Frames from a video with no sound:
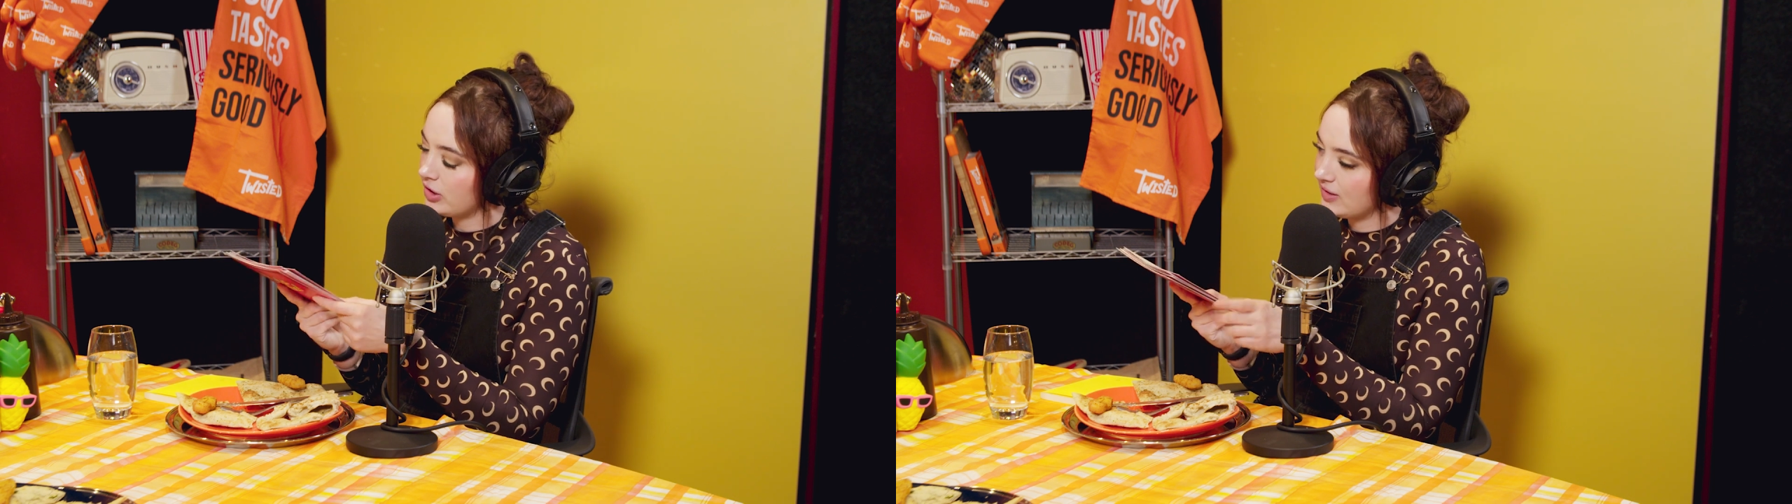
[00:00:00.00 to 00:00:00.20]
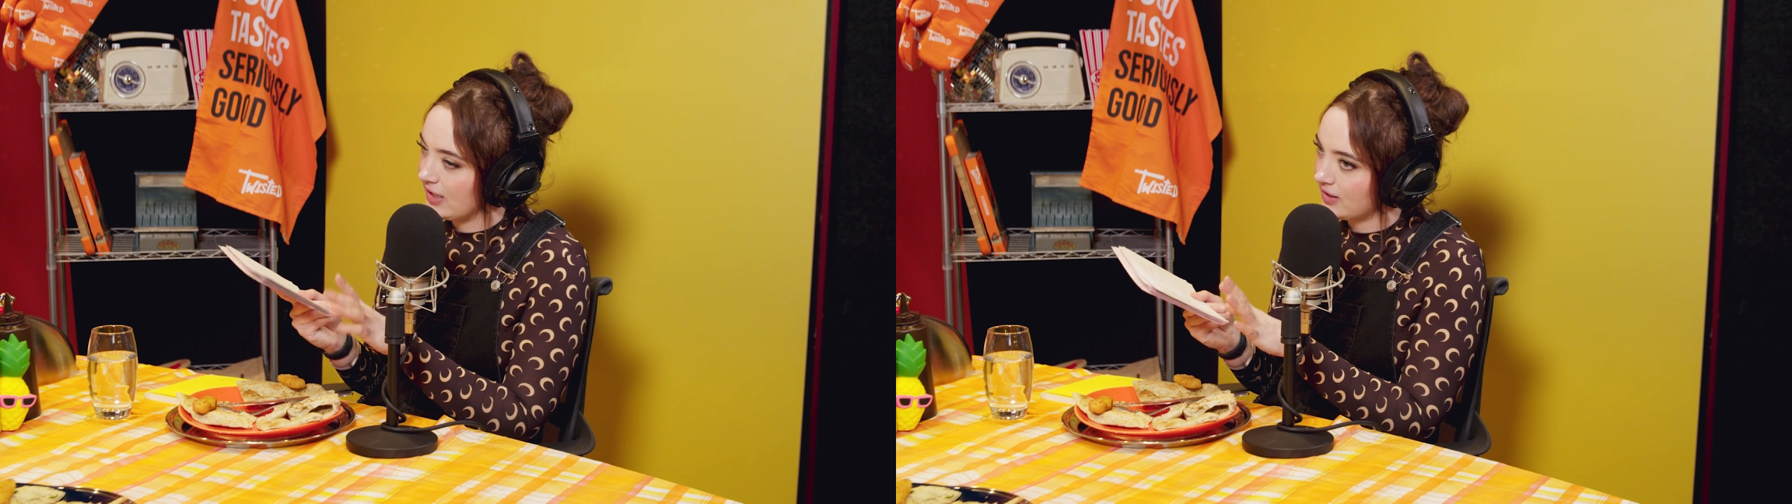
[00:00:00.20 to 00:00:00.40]

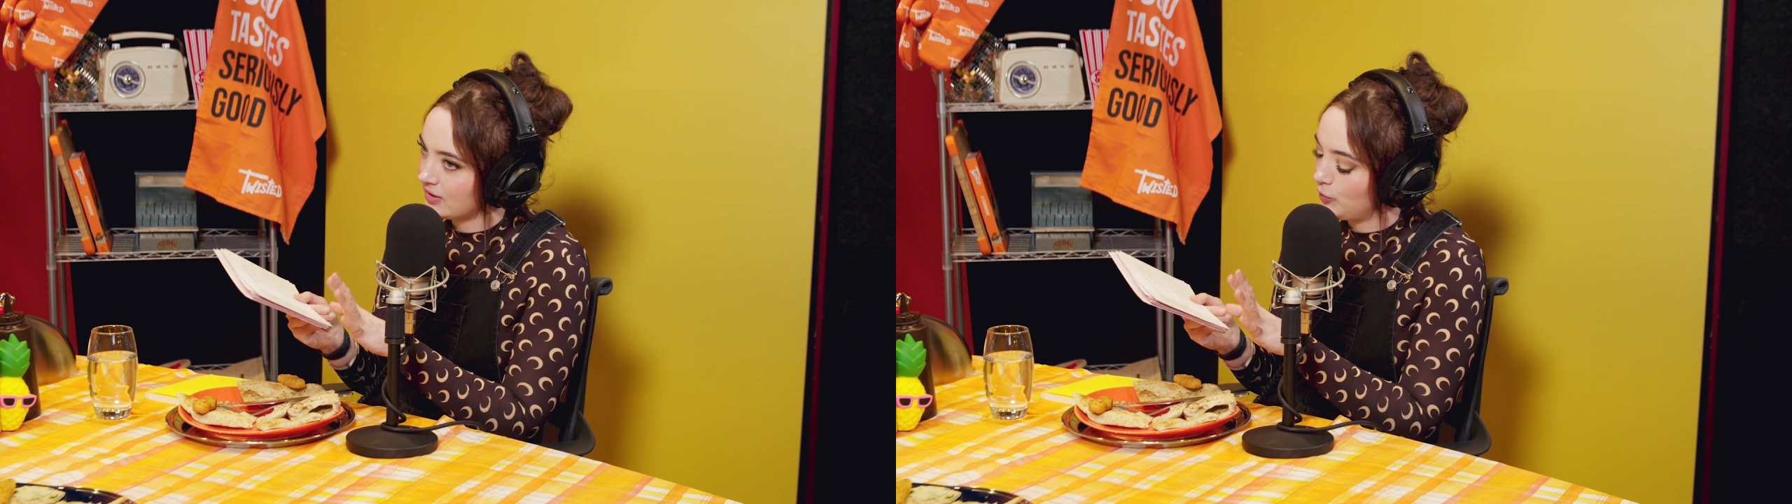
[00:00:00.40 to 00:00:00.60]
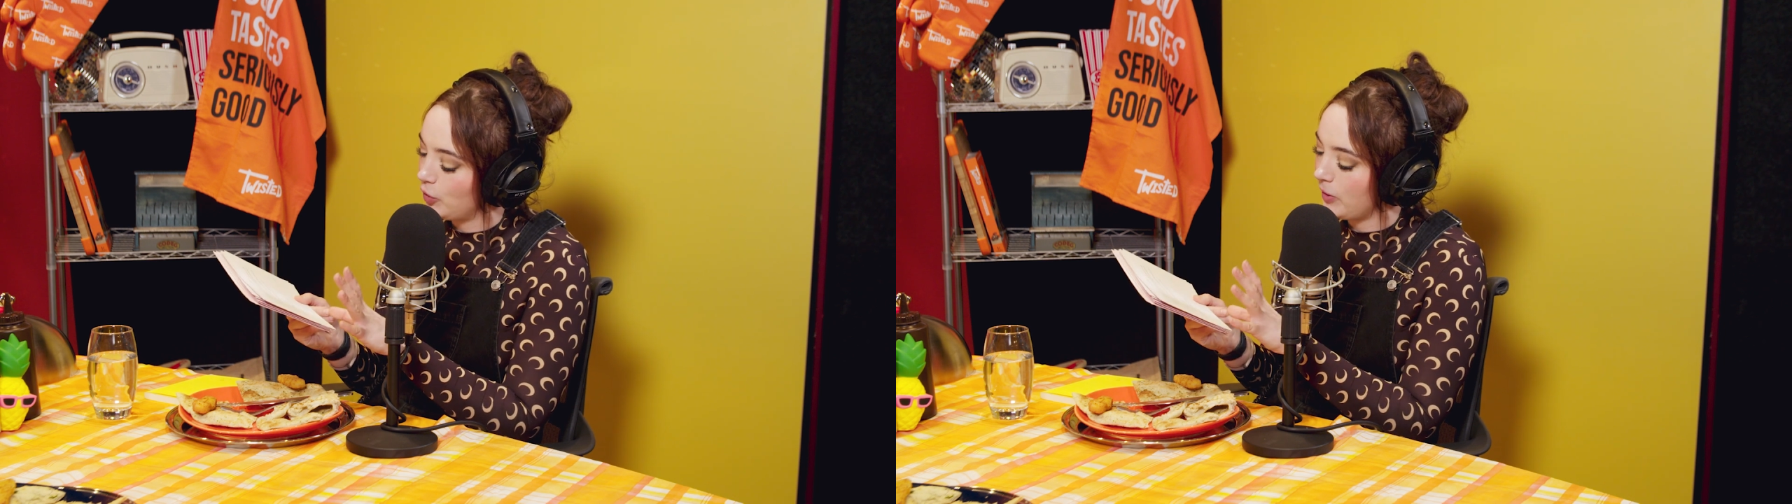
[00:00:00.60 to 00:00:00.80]
takes
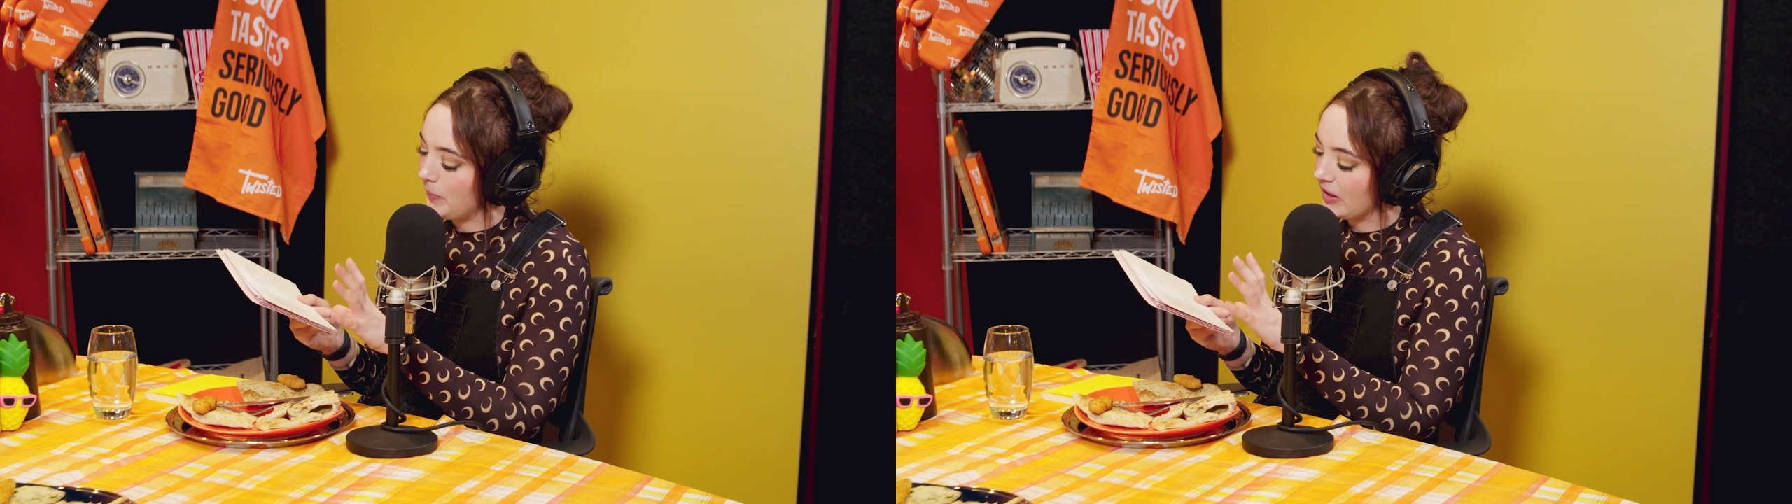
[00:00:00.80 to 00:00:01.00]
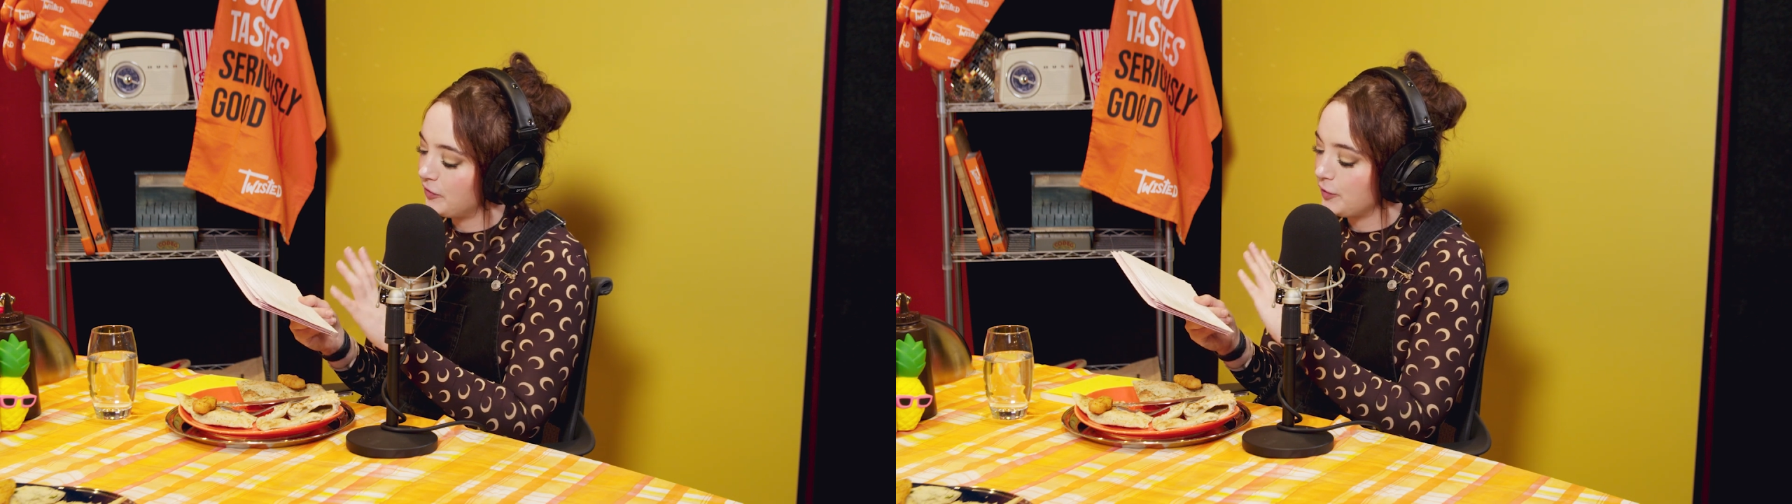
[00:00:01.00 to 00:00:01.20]
of what the
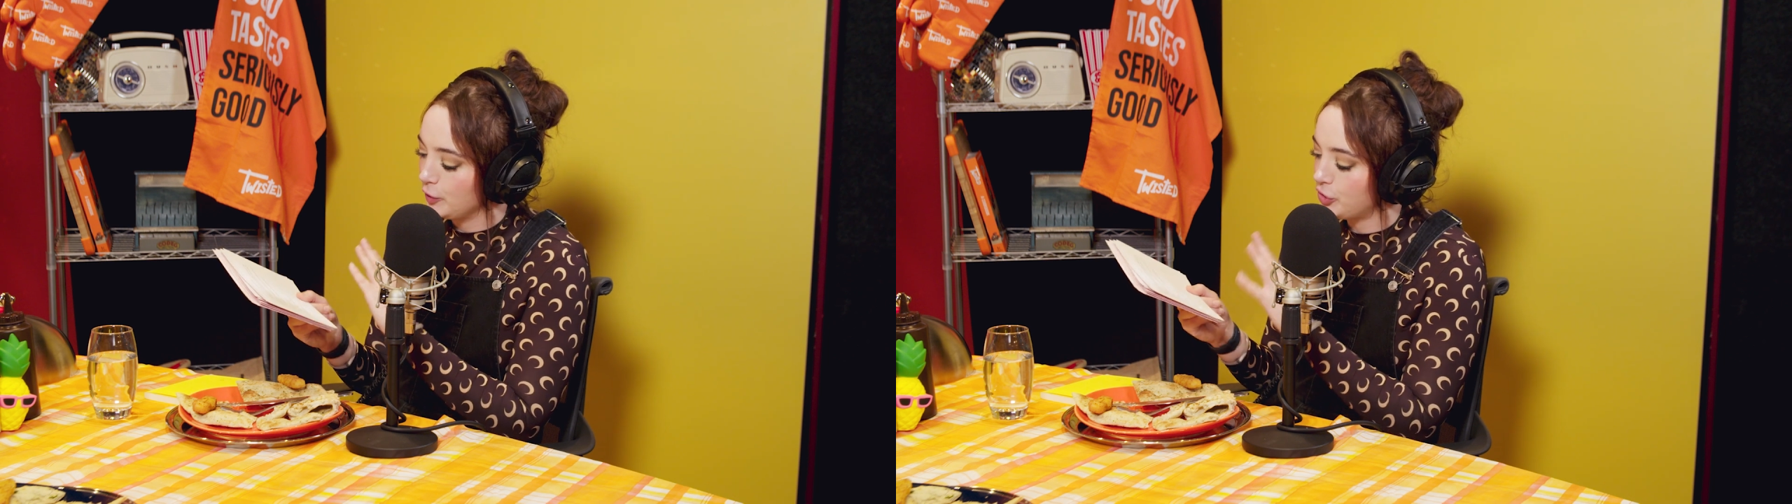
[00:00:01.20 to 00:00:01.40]
big food